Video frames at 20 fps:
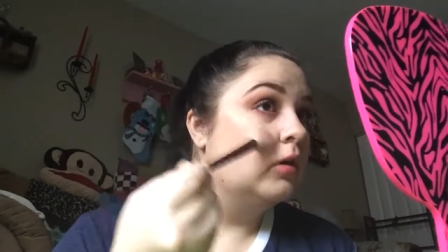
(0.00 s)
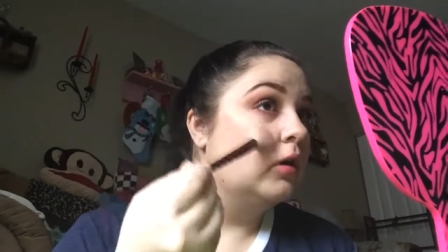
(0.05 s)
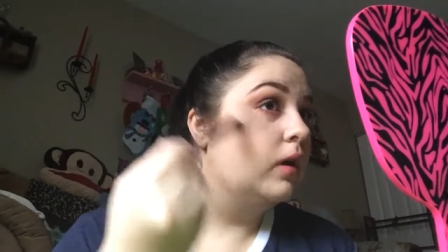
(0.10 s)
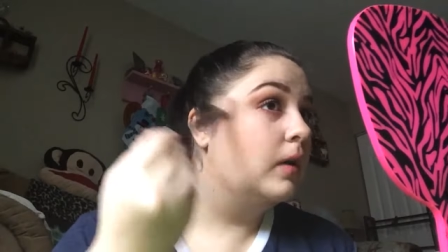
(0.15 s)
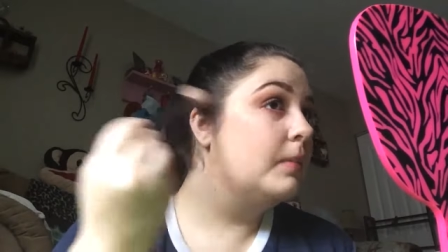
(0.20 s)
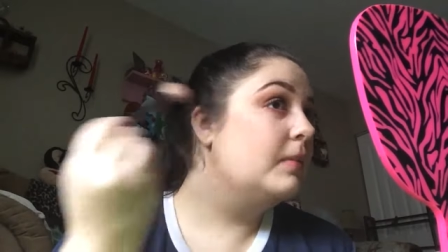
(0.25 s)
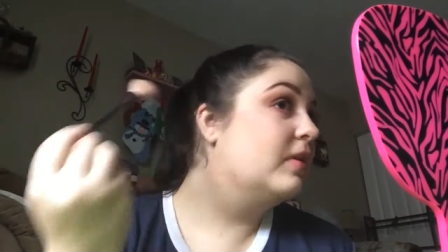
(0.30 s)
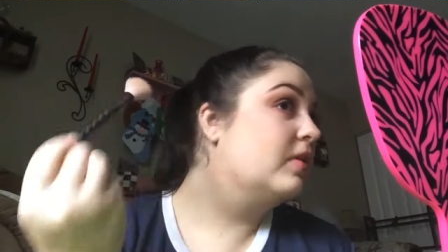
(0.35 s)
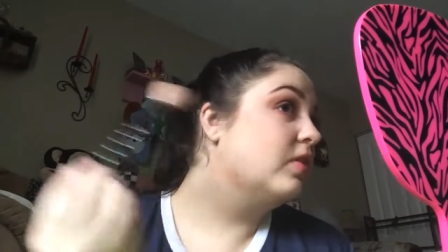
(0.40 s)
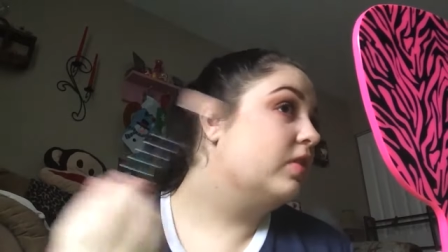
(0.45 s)

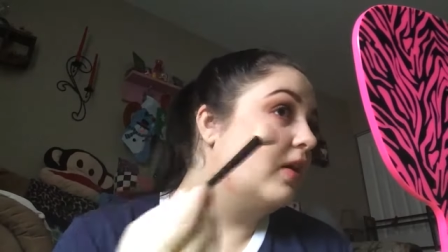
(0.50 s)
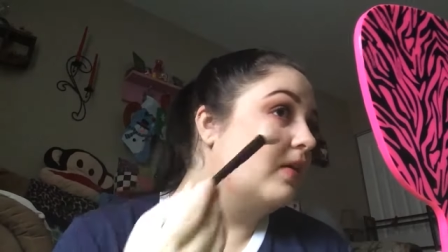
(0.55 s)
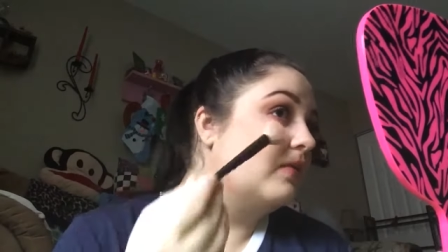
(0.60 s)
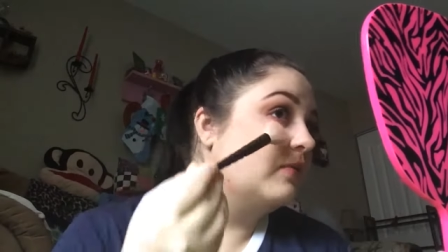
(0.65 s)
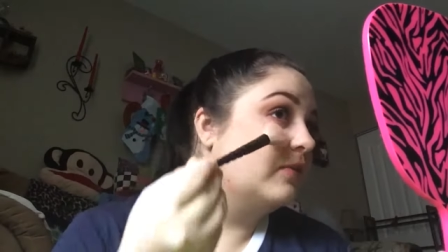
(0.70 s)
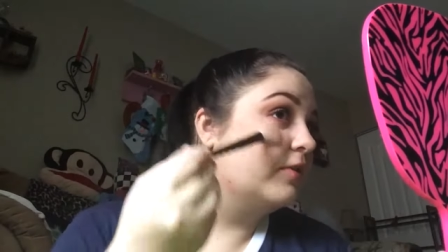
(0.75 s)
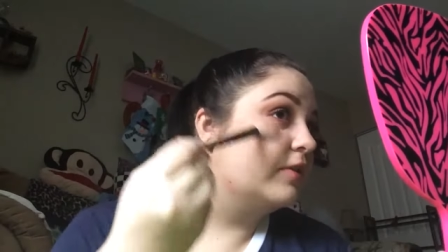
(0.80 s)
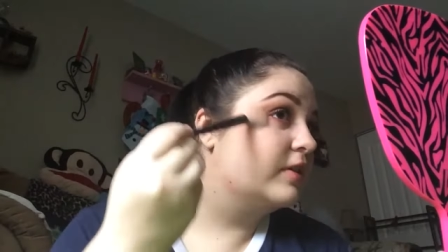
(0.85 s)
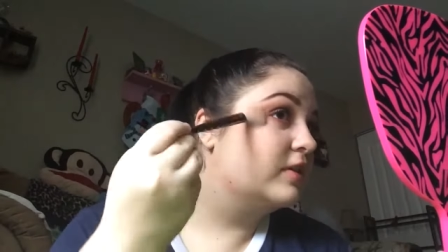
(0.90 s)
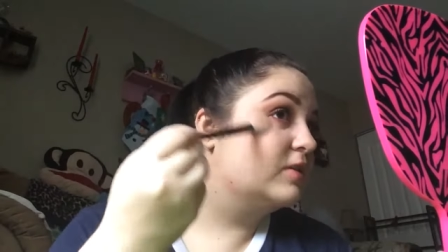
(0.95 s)
I'm in love
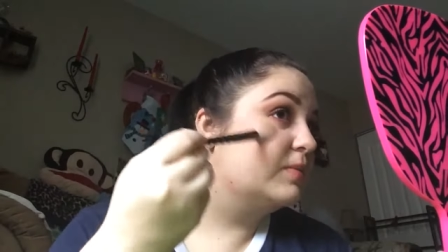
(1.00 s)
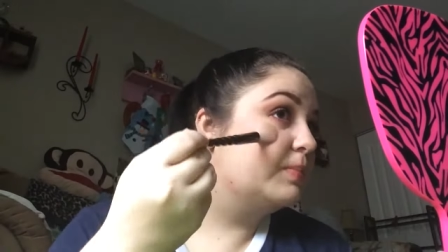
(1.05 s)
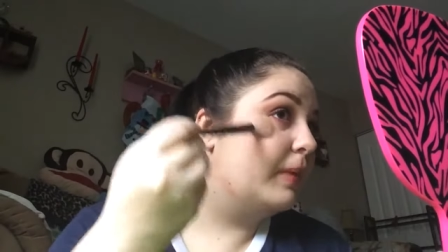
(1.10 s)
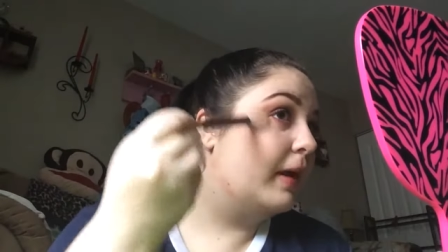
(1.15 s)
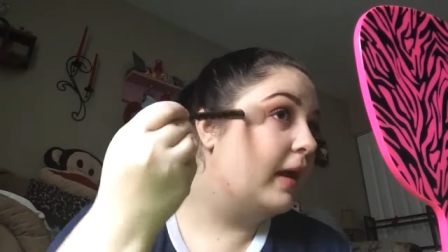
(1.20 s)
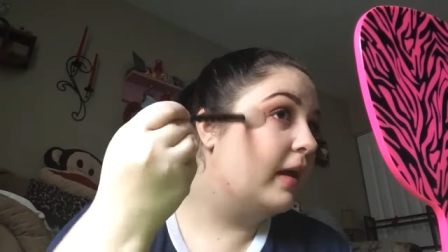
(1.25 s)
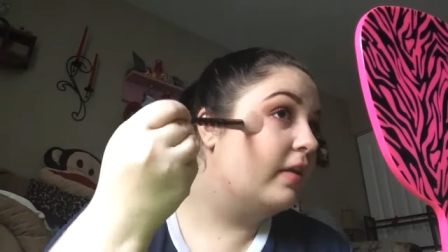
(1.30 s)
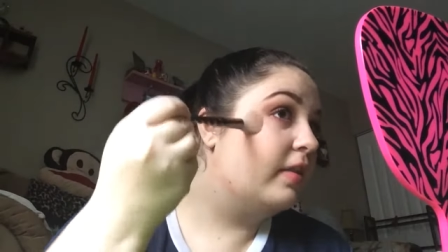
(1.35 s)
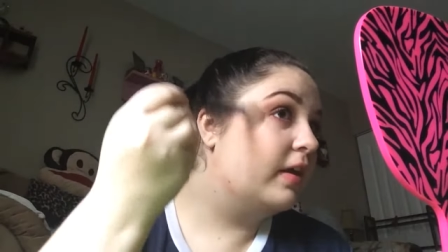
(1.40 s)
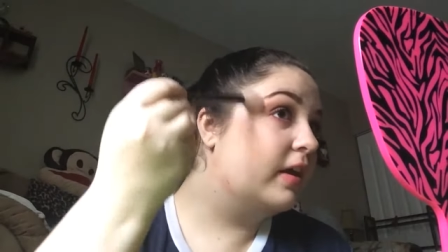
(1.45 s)
with this
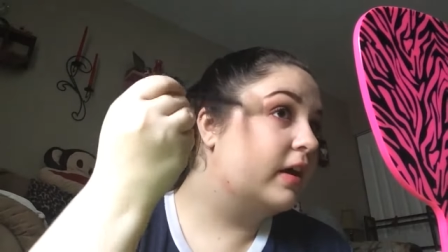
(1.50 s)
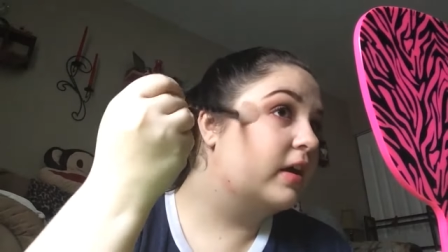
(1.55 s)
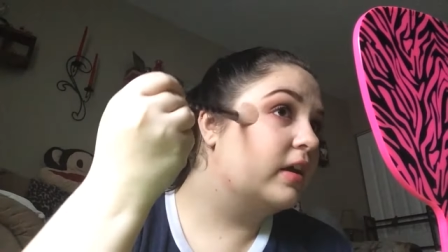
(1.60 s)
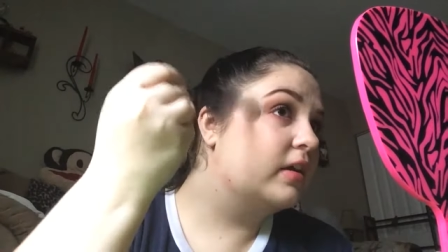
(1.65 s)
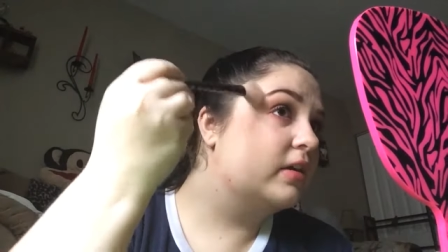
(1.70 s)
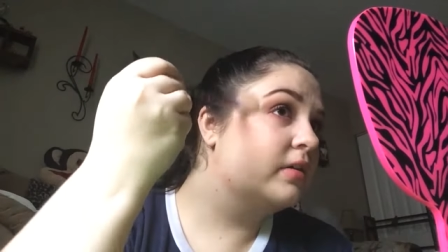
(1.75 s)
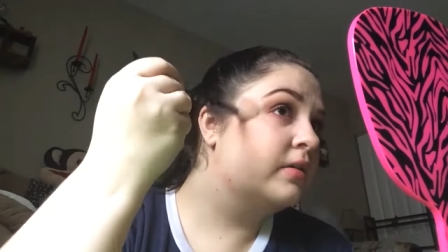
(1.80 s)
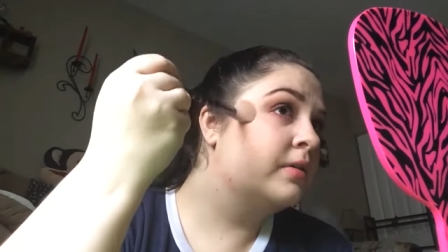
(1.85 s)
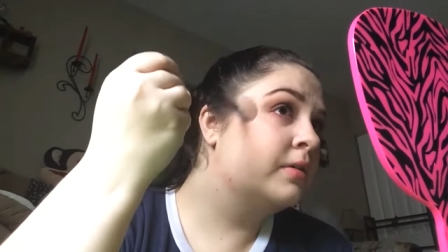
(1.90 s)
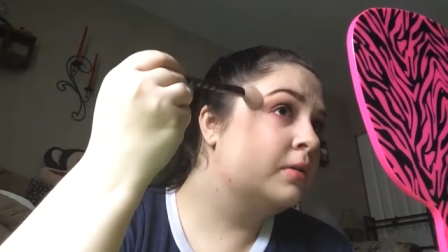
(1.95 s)

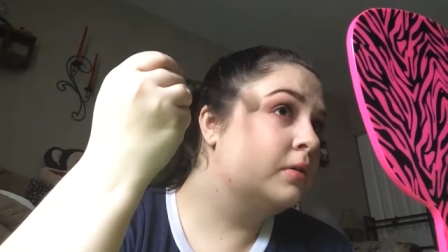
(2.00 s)
palette.